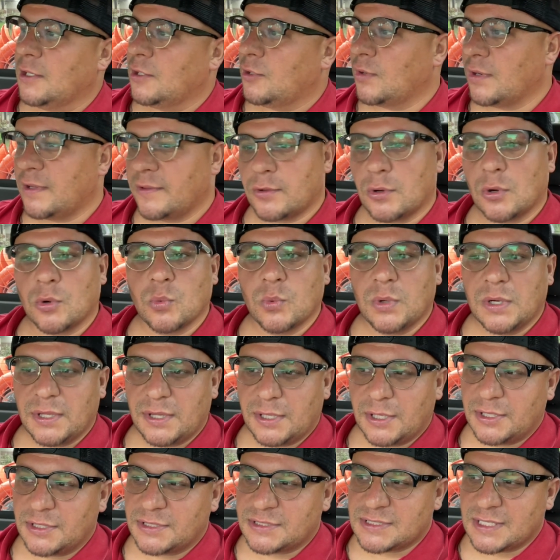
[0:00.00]
you're either a
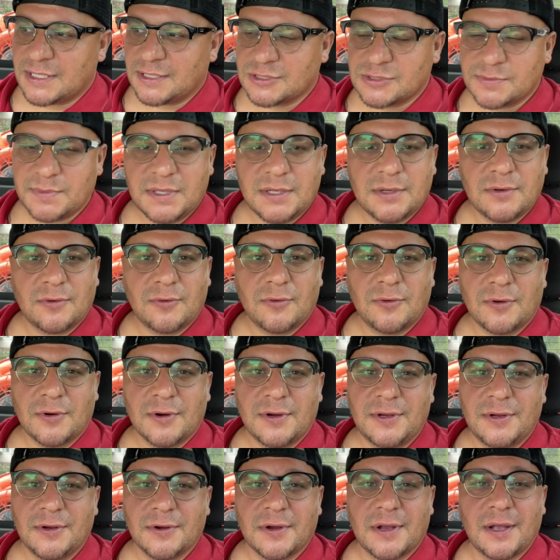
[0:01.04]
really good salesman
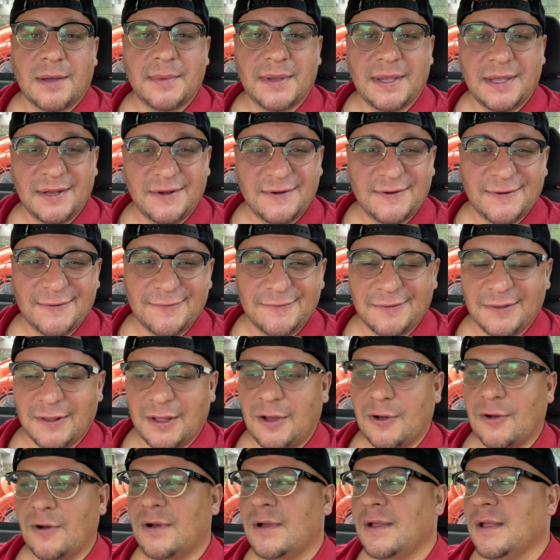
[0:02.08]
or you're coming in too
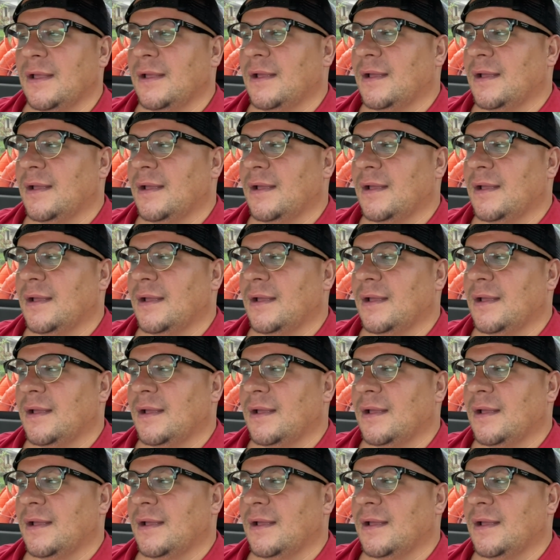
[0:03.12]
low